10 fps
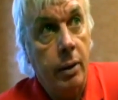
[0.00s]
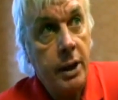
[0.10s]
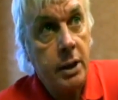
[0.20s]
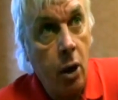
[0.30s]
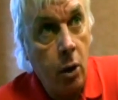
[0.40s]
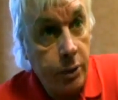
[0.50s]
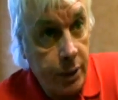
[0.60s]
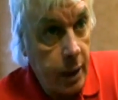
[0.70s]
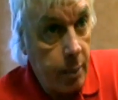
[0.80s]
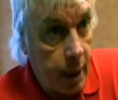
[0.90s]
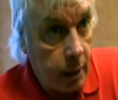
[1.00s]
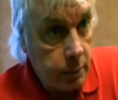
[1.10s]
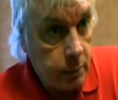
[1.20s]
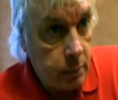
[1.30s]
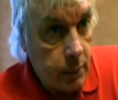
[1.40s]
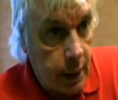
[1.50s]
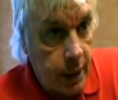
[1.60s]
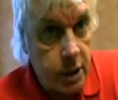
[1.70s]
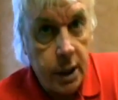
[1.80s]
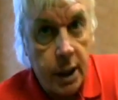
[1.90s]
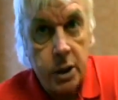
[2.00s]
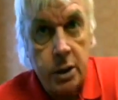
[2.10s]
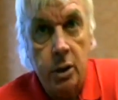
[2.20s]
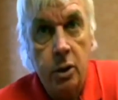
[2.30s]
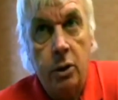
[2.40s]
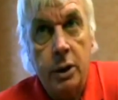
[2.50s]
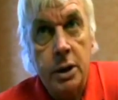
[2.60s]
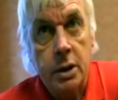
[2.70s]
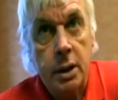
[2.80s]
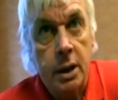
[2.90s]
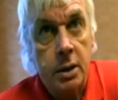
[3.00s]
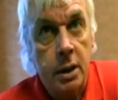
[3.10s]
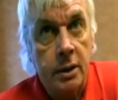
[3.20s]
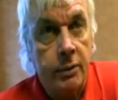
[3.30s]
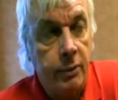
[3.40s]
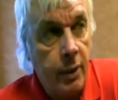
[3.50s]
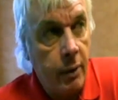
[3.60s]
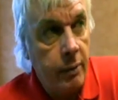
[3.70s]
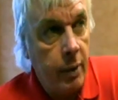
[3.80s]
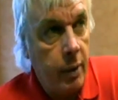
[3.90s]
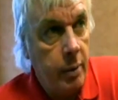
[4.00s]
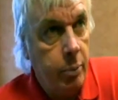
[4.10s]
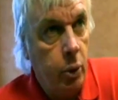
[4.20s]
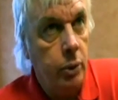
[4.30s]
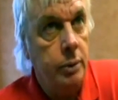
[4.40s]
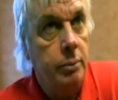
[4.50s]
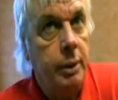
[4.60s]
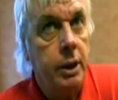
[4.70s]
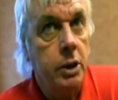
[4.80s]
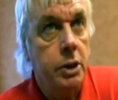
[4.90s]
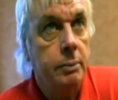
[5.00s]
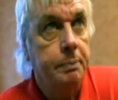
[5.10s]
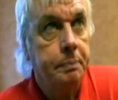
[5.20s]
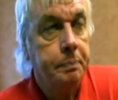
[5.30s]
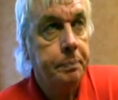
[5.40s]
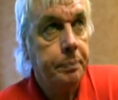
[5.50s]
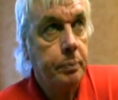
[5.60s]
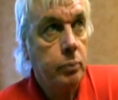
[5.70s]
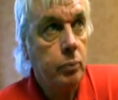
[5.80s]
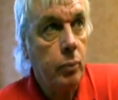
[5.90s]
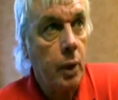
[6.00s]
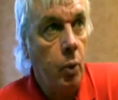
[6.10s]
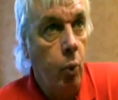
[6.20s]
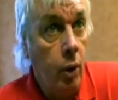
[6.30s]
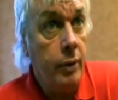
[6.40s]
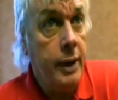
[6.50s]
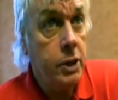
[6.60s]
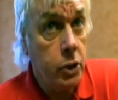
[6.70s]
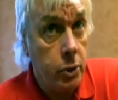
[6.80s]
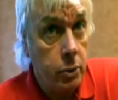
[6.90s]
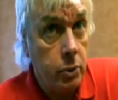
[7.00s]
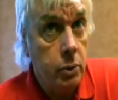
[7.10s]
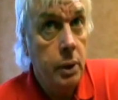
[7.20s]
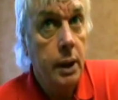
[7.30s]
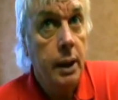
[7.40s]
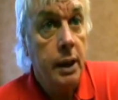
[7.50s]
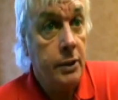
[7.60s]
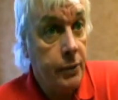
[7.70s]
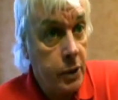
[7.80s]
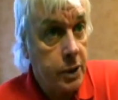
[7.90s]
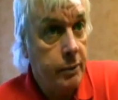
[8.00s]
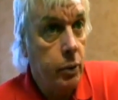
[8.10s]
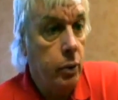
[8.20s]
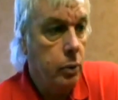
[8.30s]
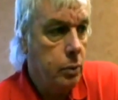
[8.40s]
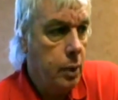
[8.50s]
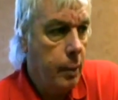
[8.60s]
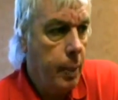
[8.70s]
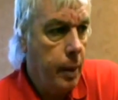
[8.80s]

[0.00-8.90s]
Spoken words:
this whole thing about legislation and law is very, very important, because what they do is, first of all,